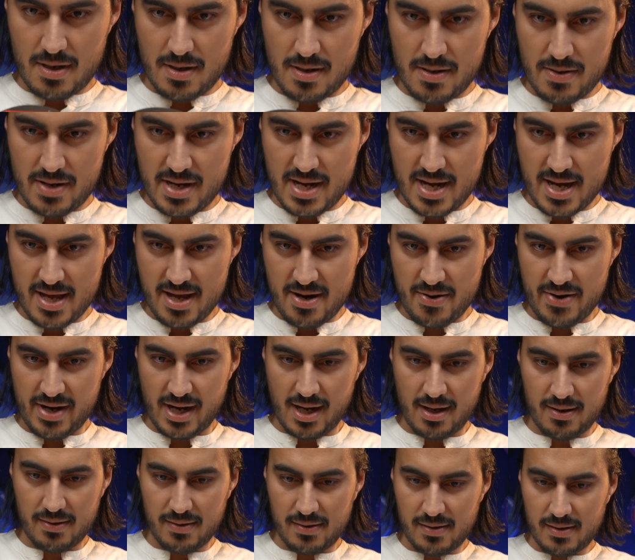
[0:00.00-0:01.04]
Oh, yeah, there we
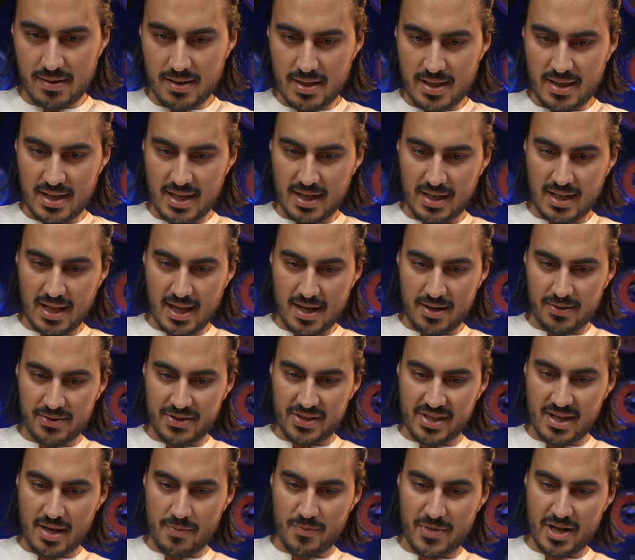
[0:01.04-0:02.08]
go. And then that'll
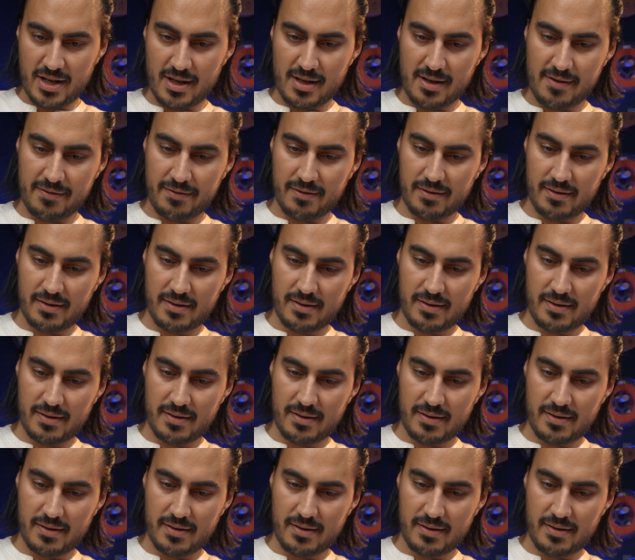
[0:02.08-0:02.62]
just come right off.